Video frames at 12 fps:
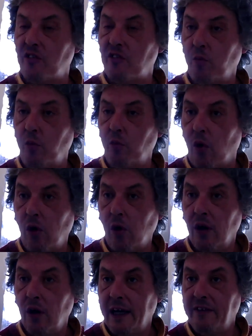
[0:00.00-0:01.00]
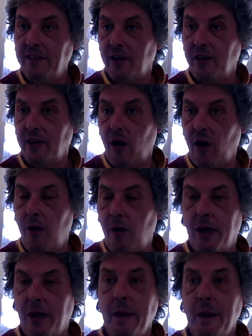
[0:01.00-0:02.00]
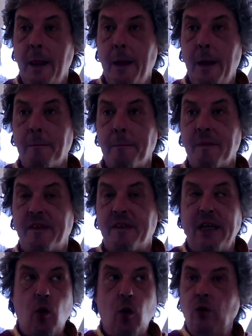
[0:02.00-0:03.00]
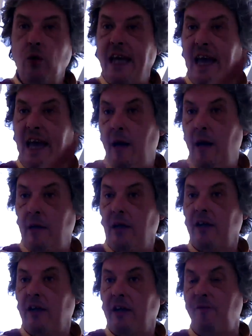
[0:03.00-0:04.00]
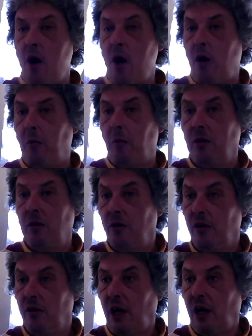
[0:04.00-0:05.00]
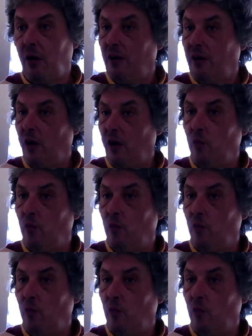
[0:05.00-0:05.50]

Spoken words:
they all get like a farm, and a wife or a couple of wives,